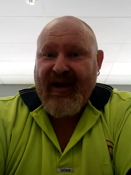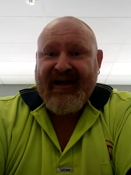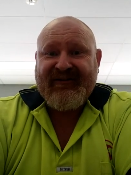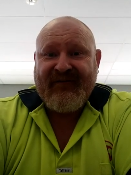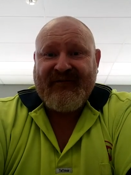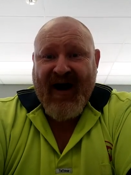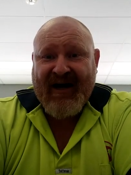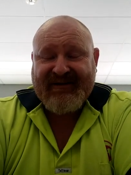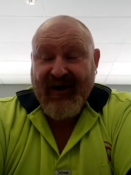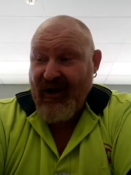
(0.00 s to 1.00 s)
That's
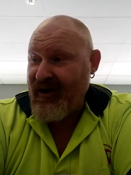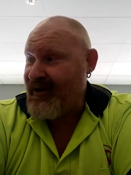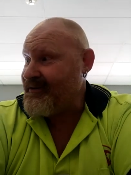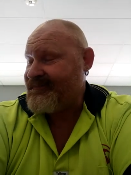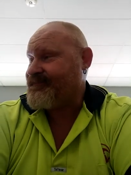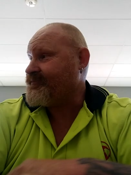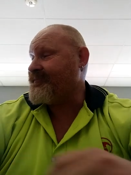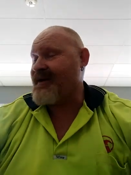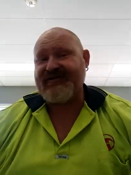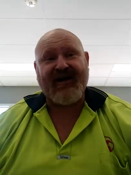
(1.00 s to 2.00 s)
fucked.
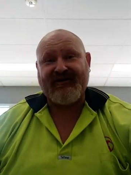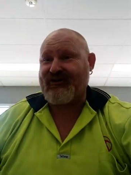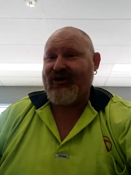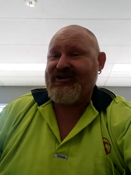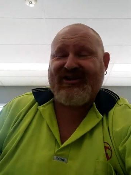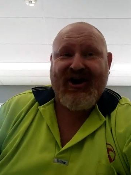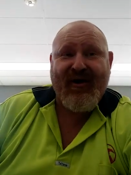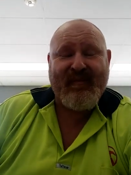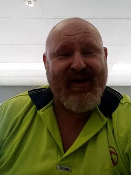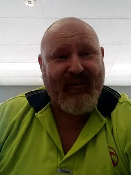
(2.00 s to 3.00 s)
Don't try this at
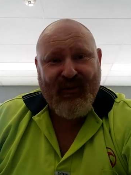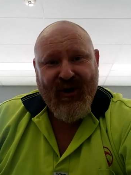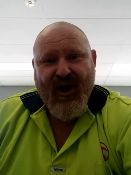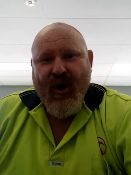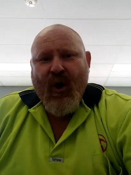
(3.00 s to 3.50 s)
home, people. Woo!